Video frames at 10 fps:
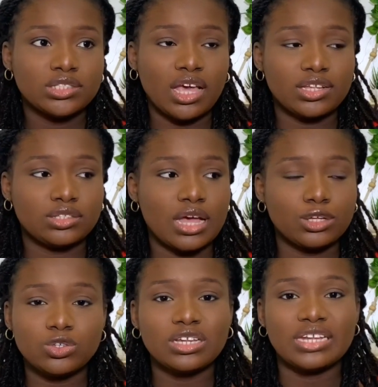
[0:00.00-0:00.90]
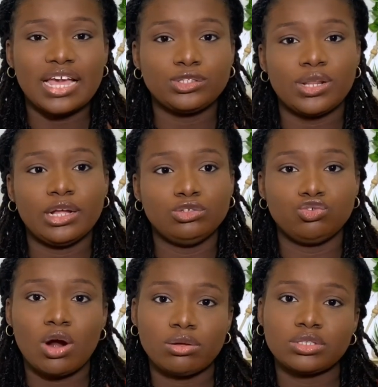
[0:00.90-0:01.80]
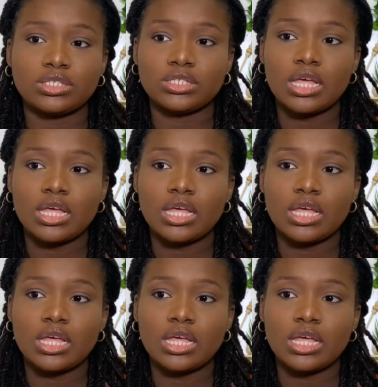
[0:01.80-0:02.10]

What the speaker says: Like I just wanted the hair to like grow out.